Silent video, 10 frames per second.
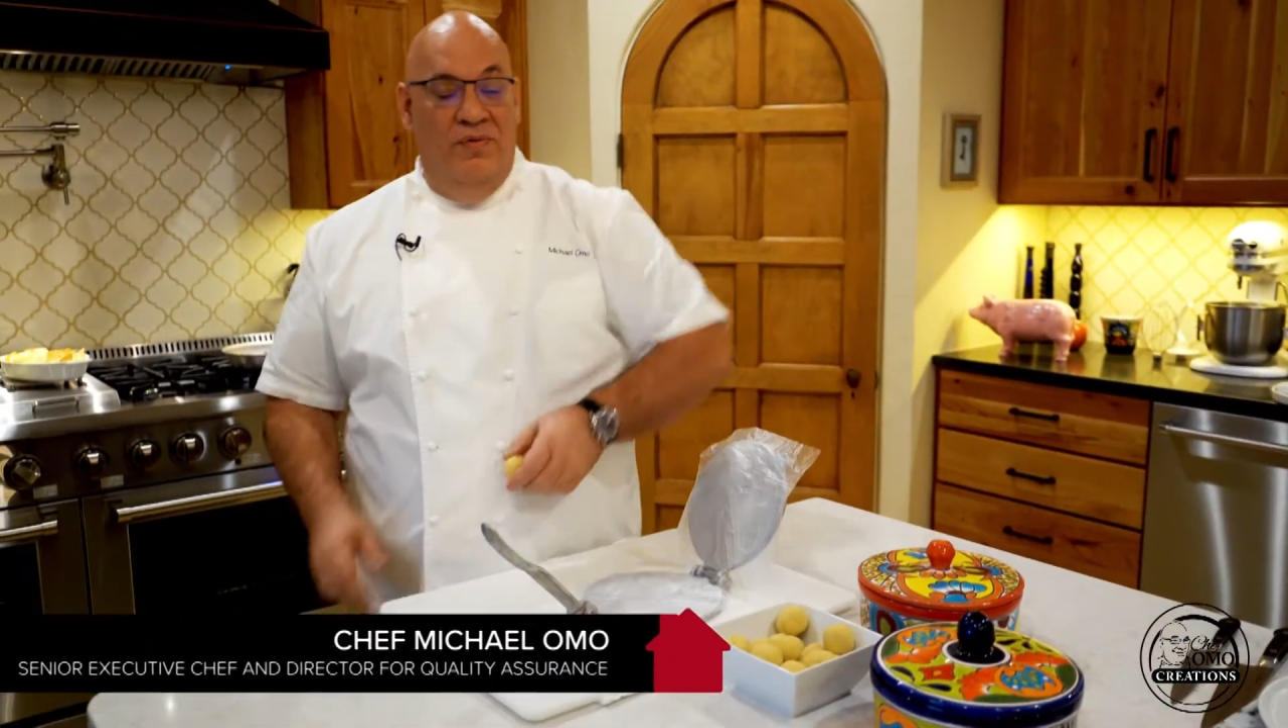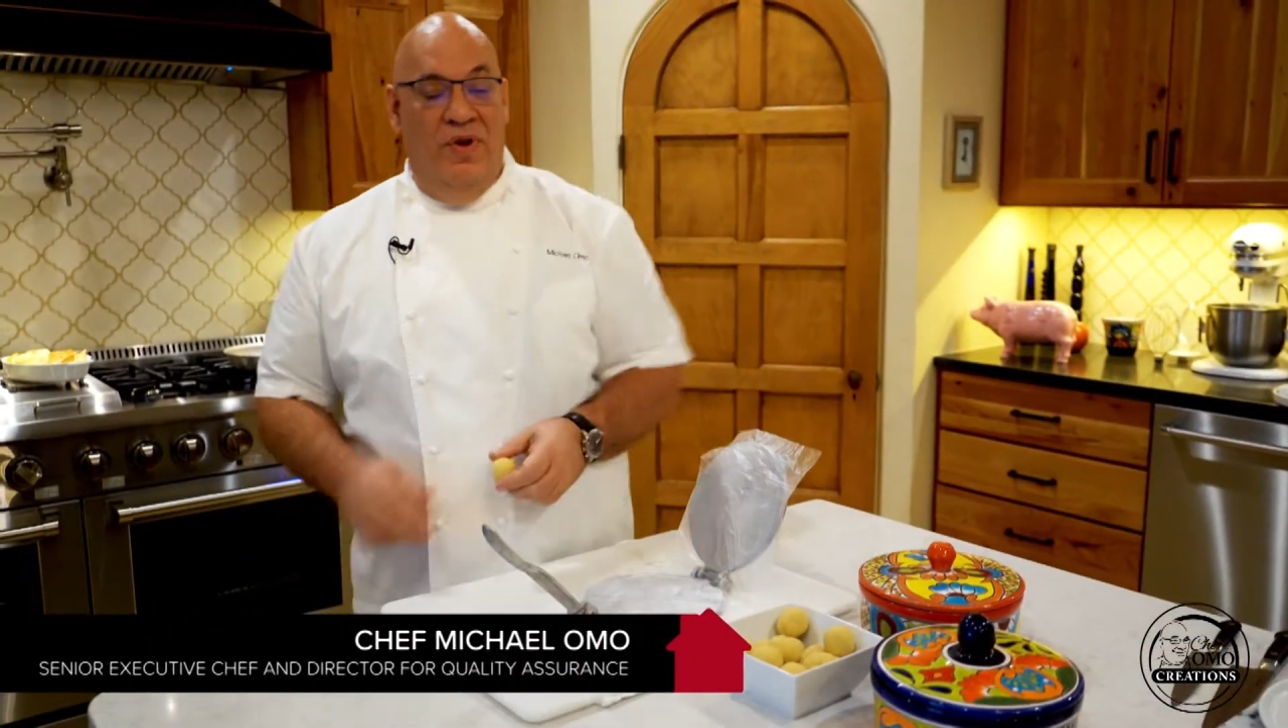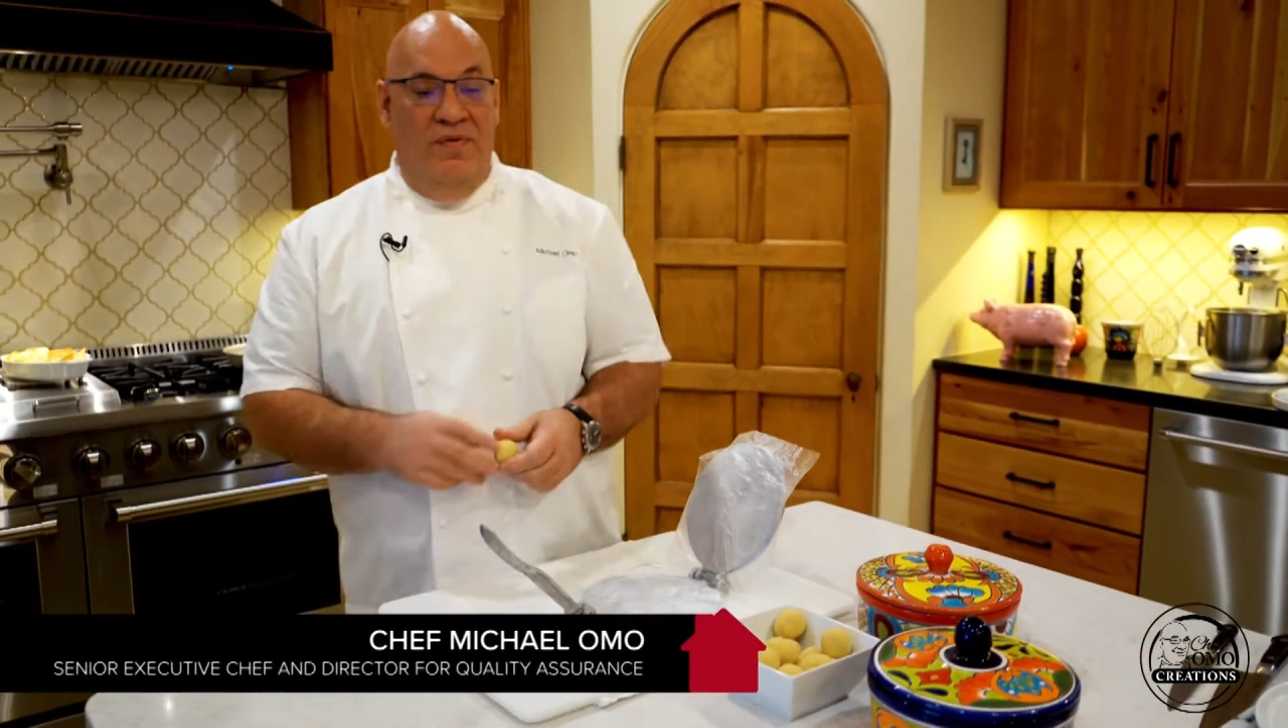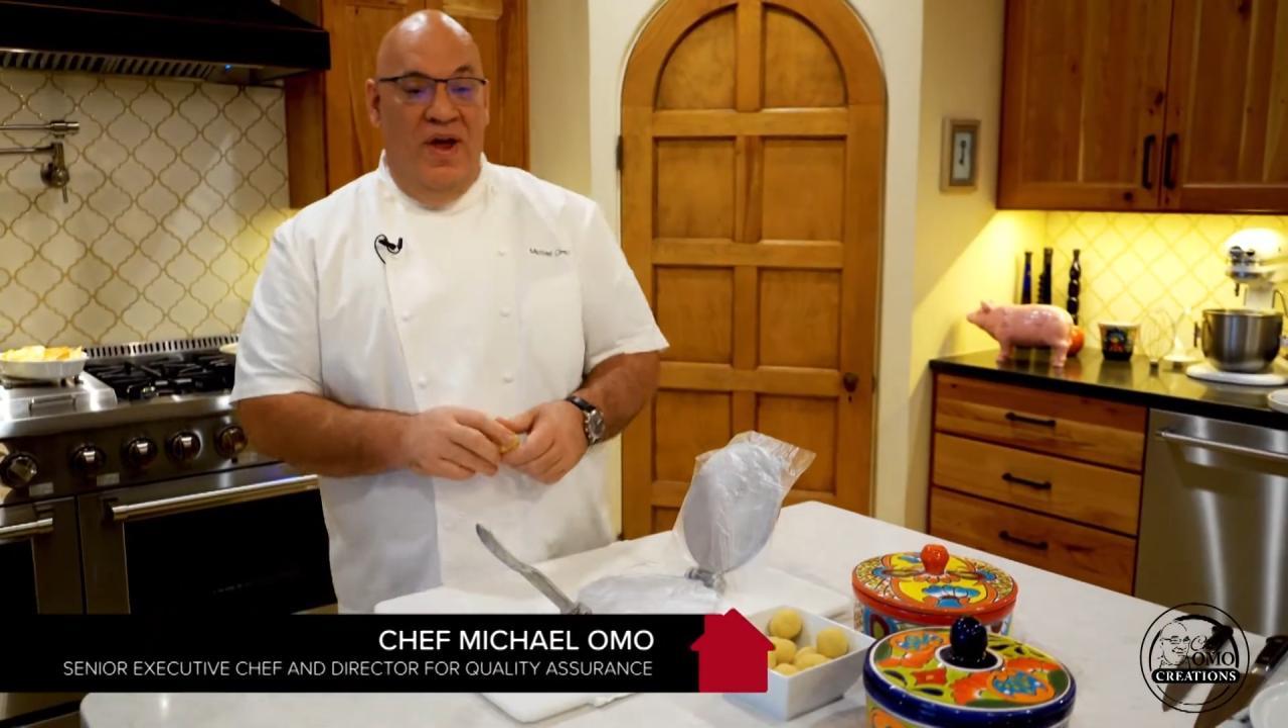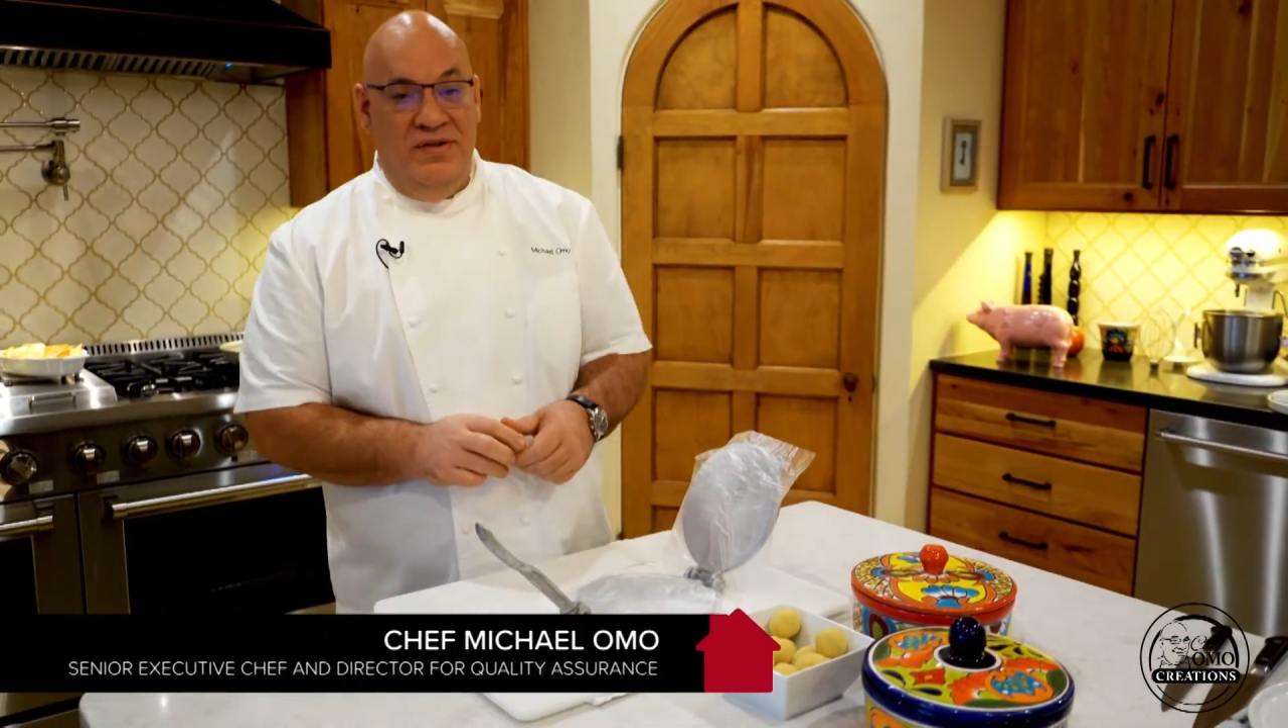
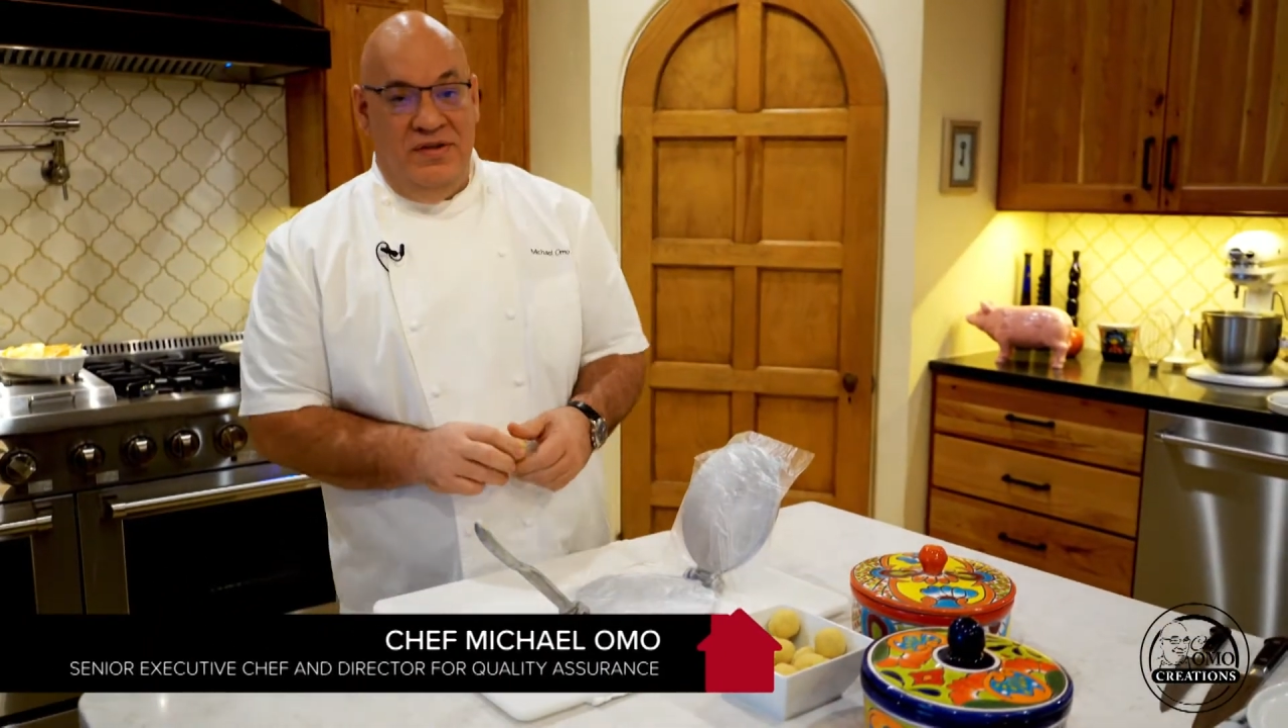advanced